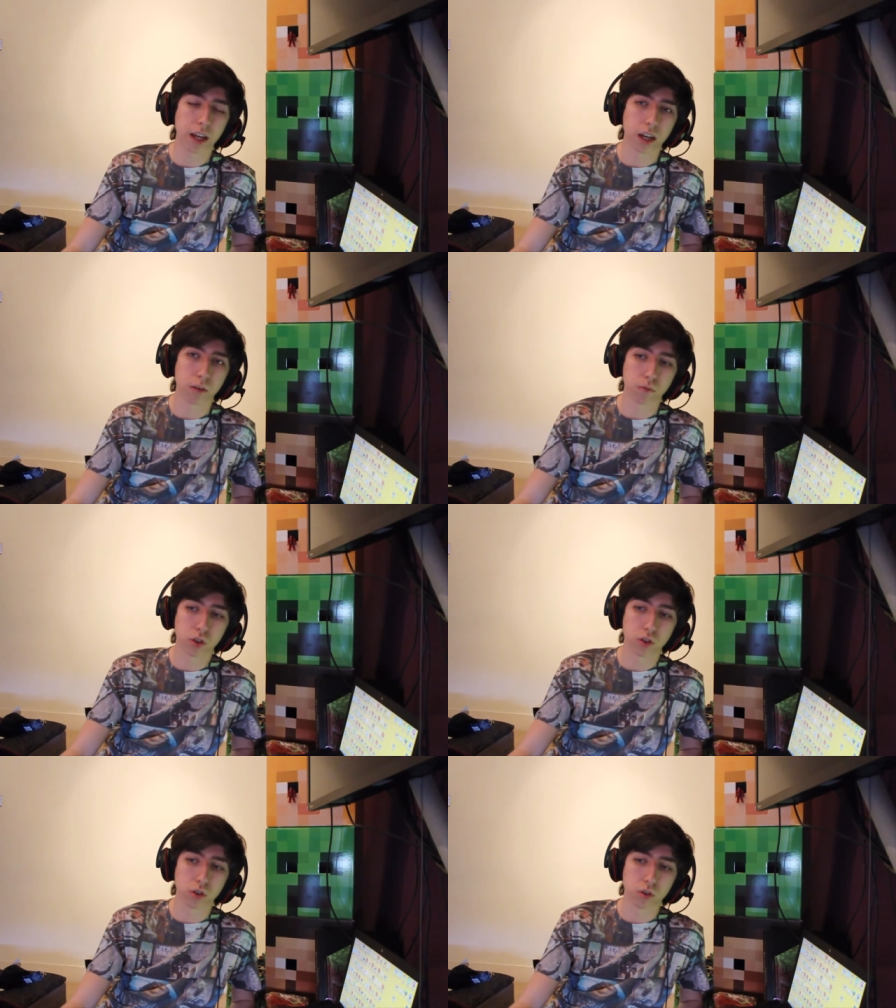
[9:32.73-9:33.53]
I'll
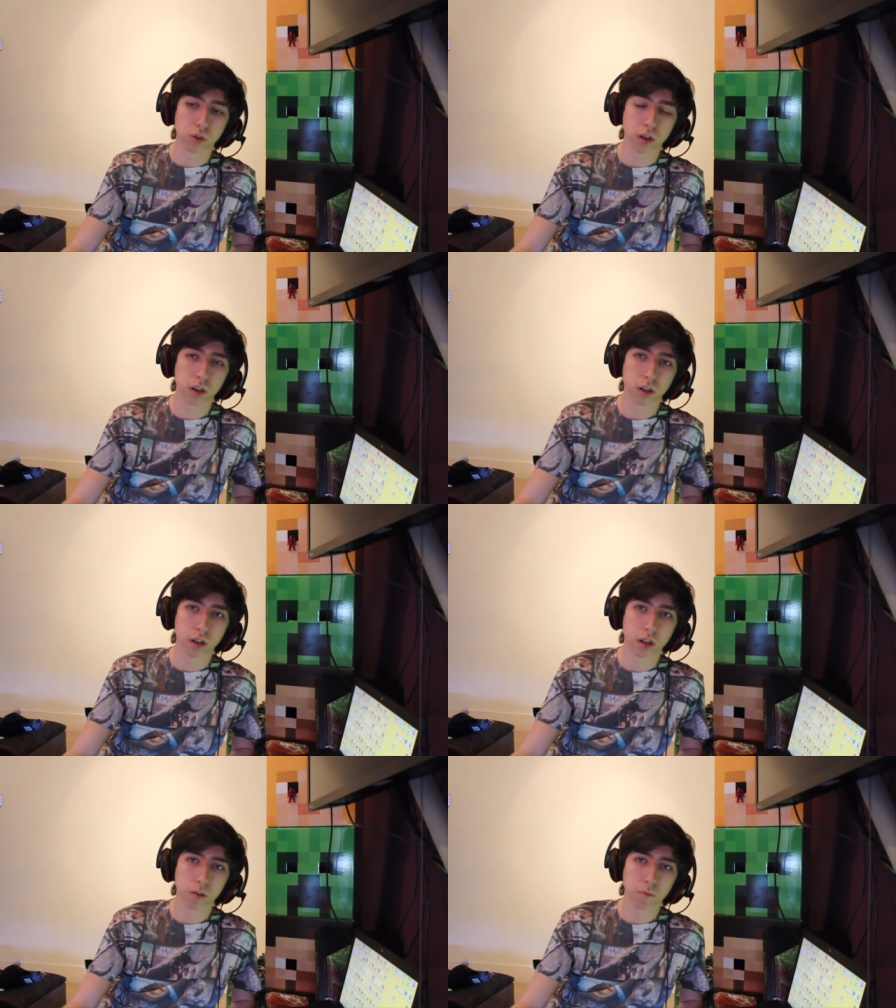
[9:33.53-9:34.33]
do,
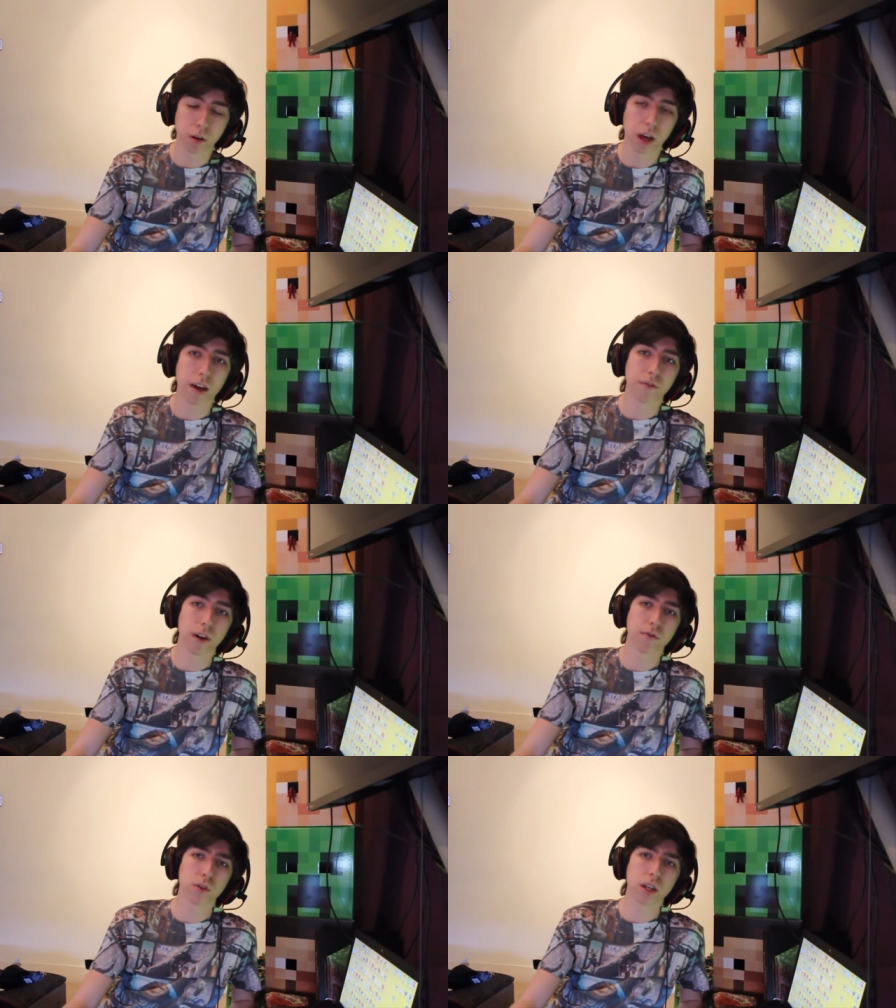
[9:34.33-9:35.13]
but I've
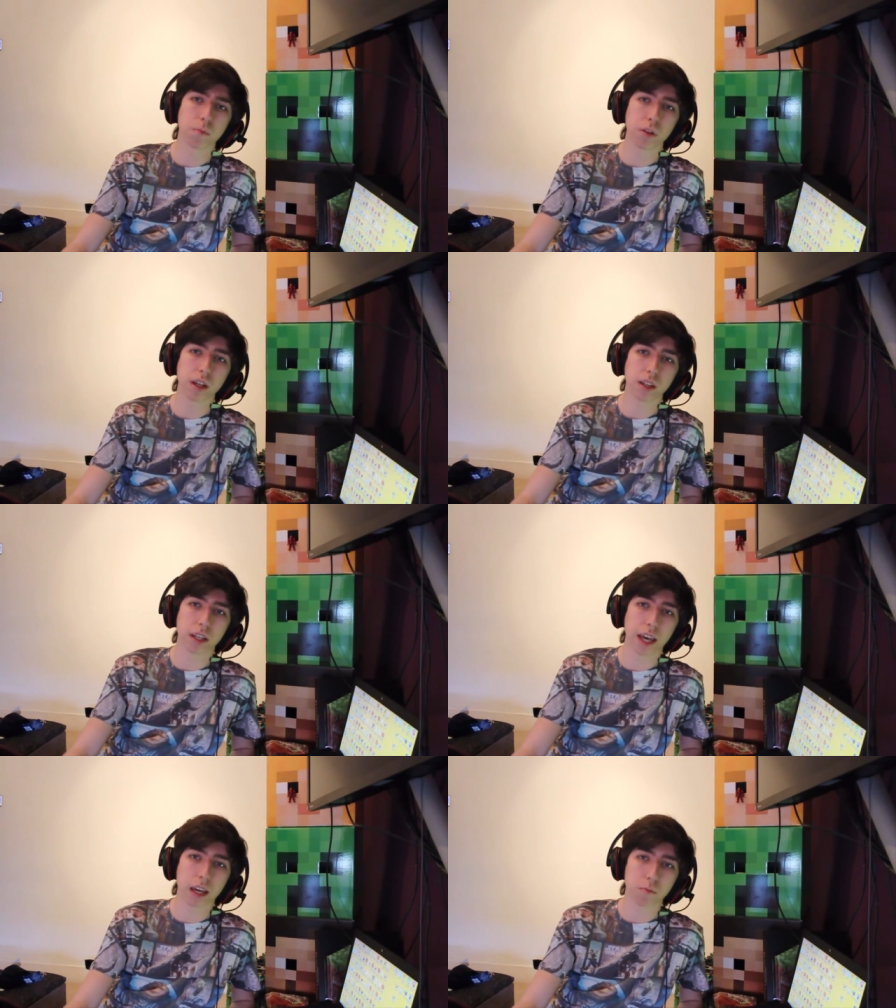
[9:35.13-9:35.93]
I've already completed the
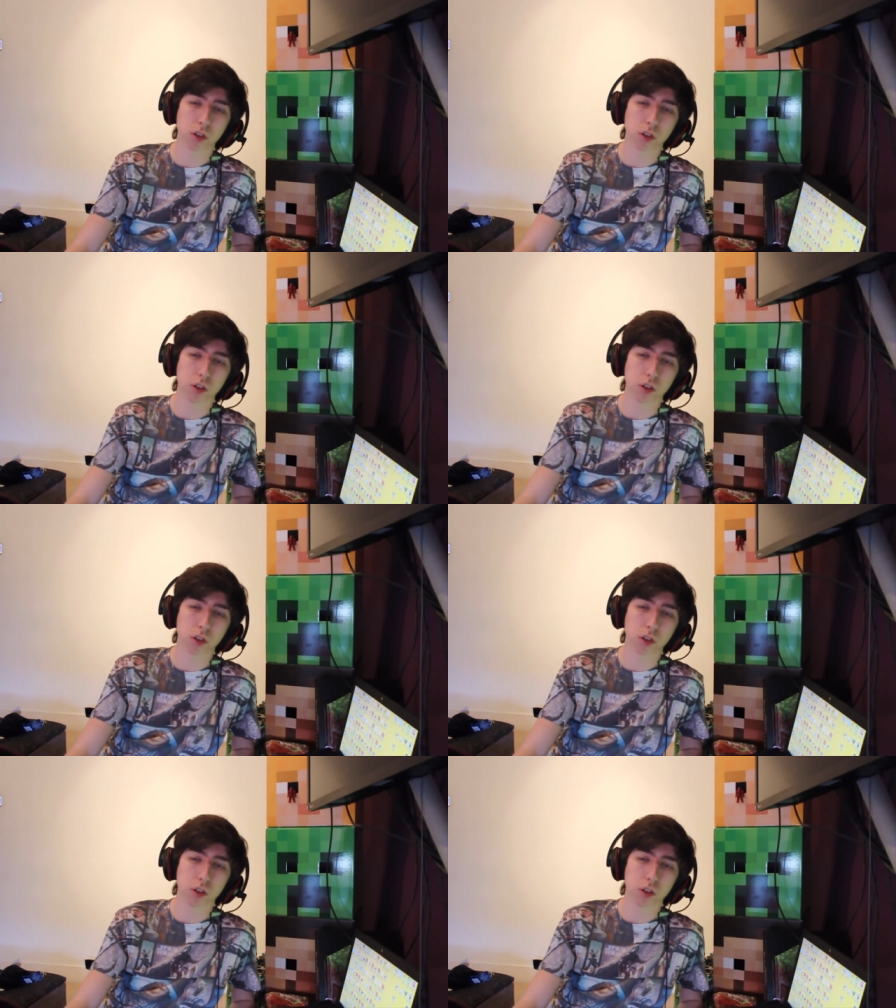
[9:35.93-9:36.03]
game,